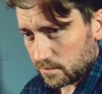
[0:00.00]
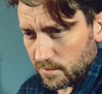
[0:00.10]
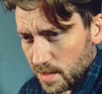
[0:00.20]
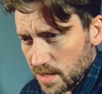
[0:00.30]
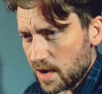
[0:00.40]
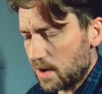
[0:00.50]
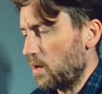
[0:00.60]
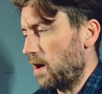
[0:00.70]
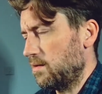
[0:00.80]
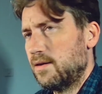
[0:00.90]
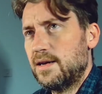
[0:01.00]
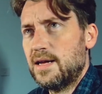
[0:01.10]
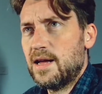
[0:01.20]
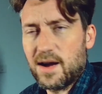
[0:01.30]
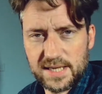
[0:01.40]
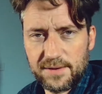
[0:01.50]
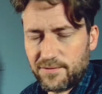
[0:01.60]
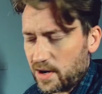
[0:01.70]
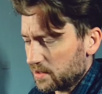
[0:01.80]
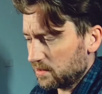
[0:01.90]
Uh, well, I say
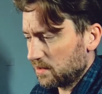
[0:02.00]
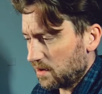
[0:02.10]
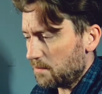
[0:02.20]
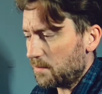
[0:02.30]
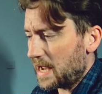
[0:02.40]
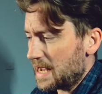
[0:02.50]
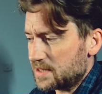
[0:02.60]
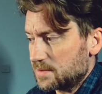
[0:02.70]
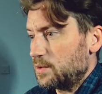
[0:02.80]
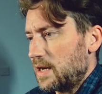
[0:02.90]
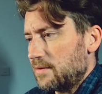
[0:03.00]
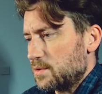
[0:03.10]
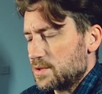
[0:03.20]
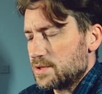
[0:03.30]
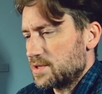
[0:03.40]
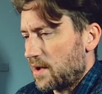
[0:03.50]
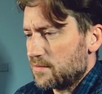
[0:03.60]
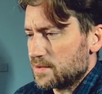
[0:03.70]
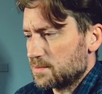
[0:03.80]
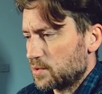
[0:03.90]
final, I might add some more levels and stuff
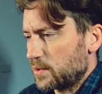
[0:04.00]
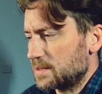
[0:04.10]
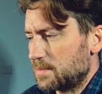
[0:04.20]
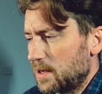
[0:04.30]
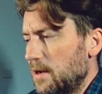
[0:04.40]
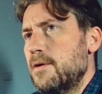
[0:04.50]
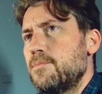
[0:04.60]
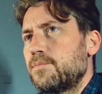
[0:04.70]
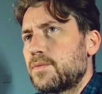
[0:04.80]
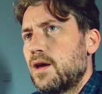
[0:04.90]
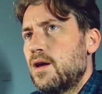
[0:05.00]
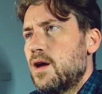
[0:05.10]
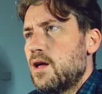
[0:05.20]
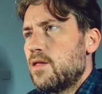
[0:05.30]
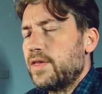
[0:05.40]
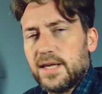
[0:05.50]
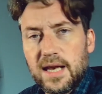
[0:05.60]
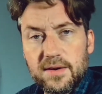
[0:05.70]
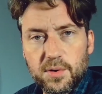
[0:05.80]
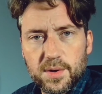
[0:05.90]
and some tweaks, but the
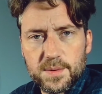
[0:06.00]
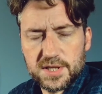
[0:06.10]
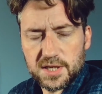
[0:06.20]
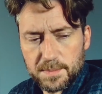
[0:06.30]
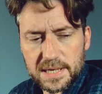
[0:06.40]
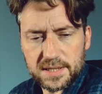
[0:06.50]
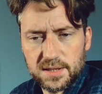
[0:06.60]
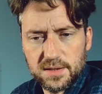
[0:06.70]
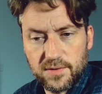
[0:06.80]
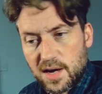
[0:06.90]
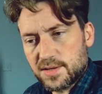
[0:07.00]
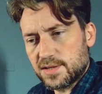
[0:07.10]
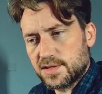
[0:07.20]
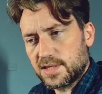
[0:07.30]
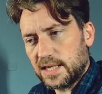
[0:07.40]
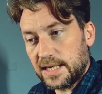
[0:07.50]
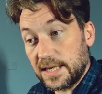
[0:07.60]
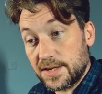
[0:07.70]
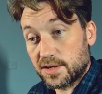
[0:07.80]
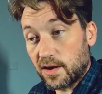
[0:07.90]
level that was submitted versus the
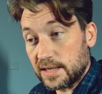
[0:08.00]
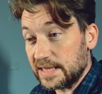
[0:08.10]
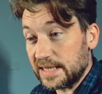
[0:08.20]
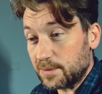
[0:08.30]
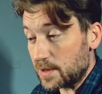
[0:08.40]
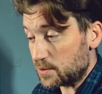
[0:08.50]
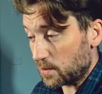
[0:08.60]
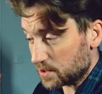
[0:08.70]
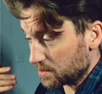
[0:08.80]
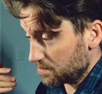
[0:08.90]
initial idea, which was